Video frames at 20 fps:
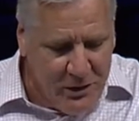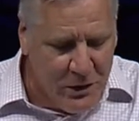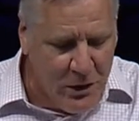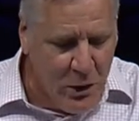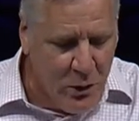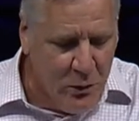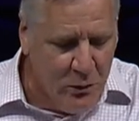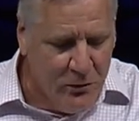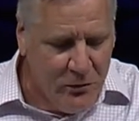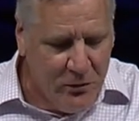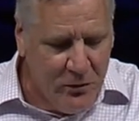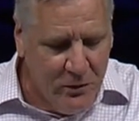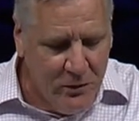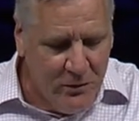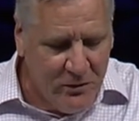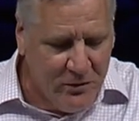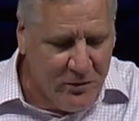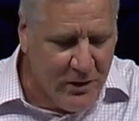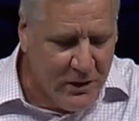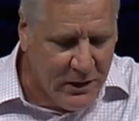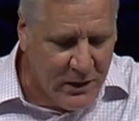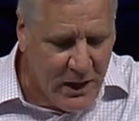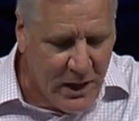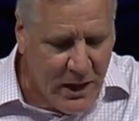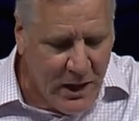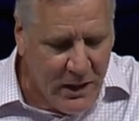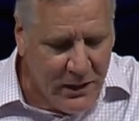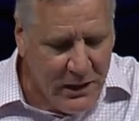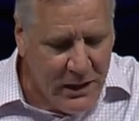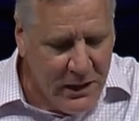He goes to the
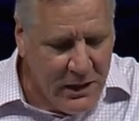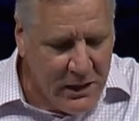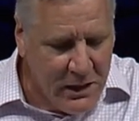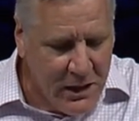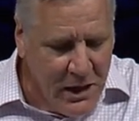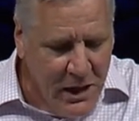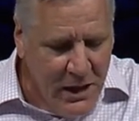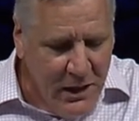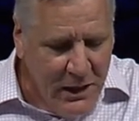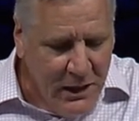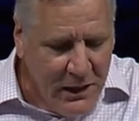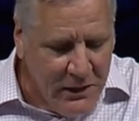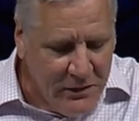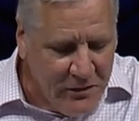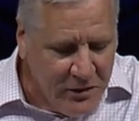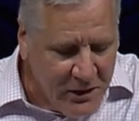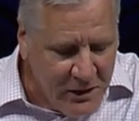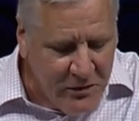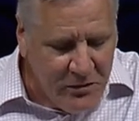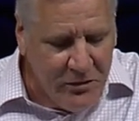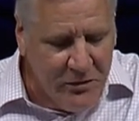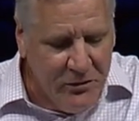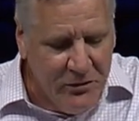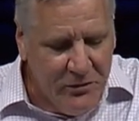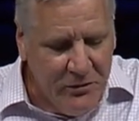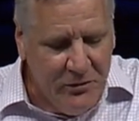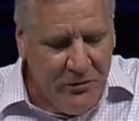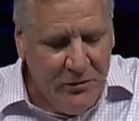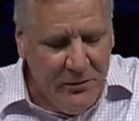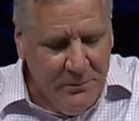synagogue. He
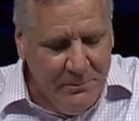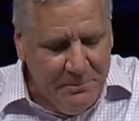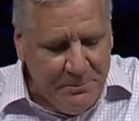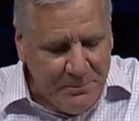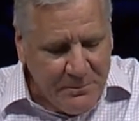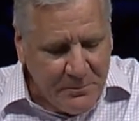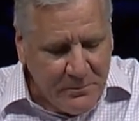teaches.